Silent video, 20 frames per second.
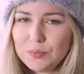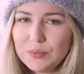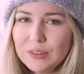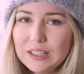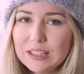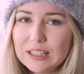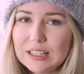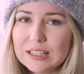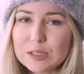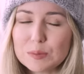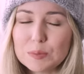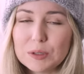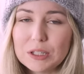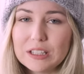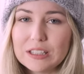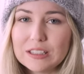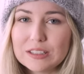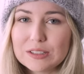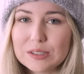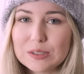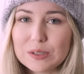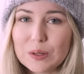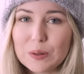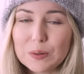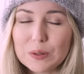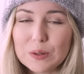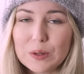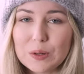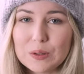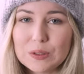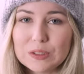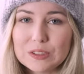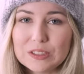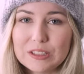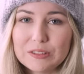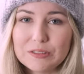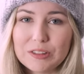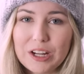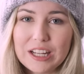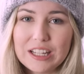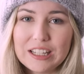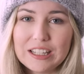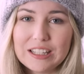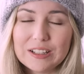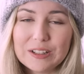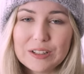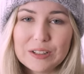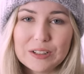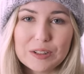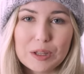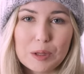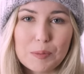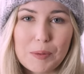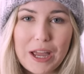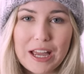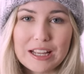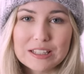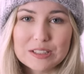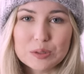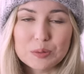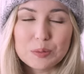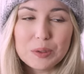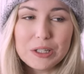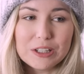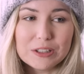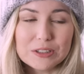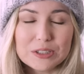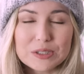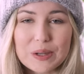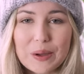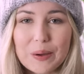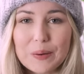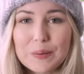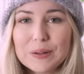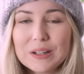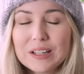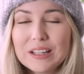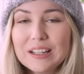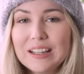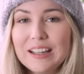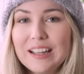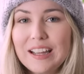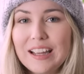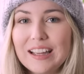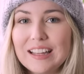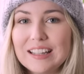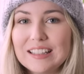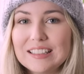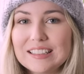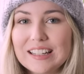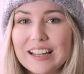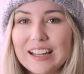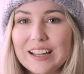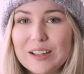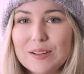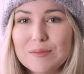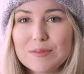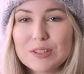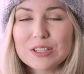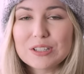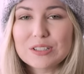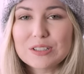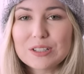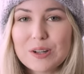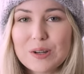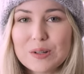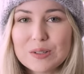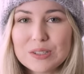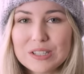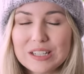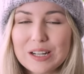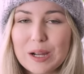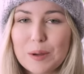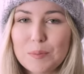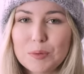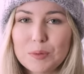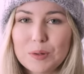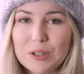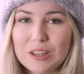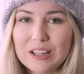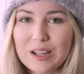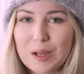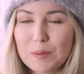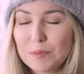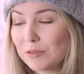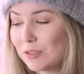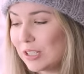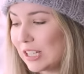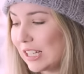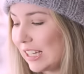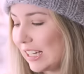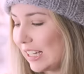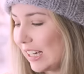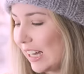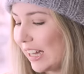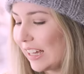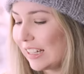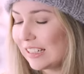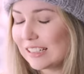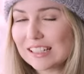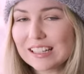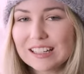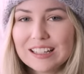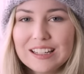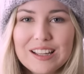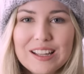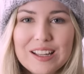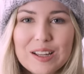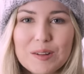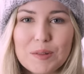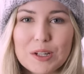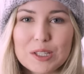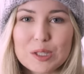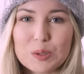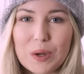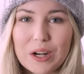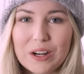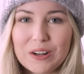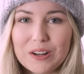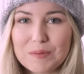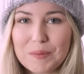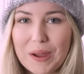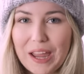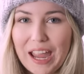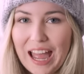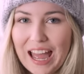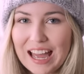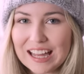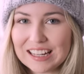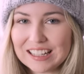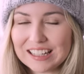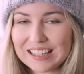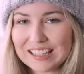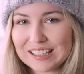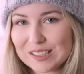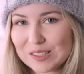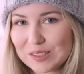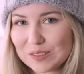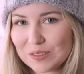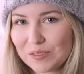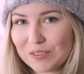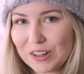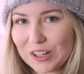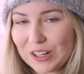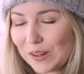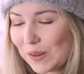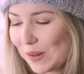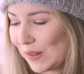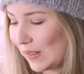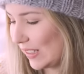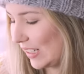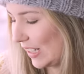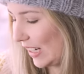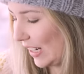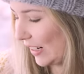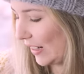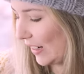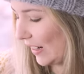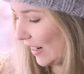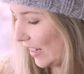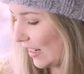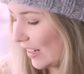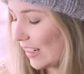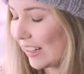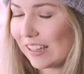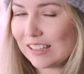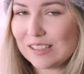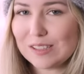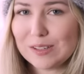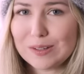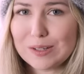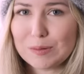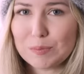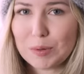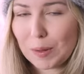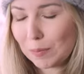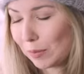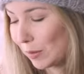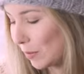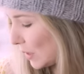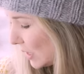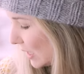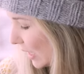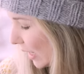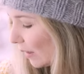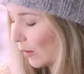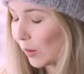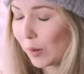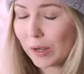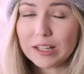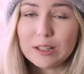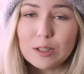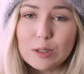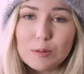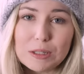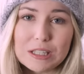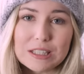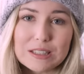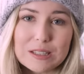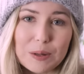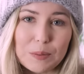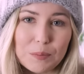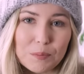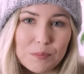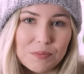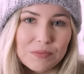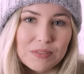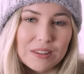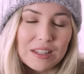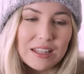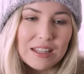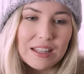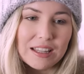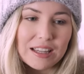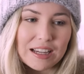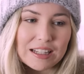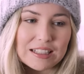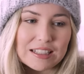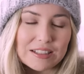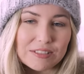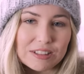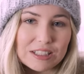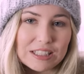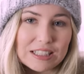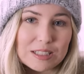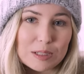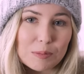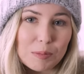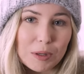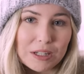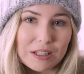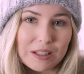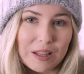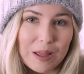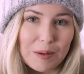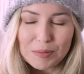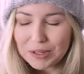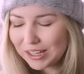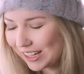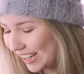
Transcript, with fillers: It has been so cold and rainy here the past week or so, and I am just cozied up with a cup of tea and my sweater and my hat. It gets very cold in here and, as you can probably tell, quite gloomy, so I definitely need to bundle up,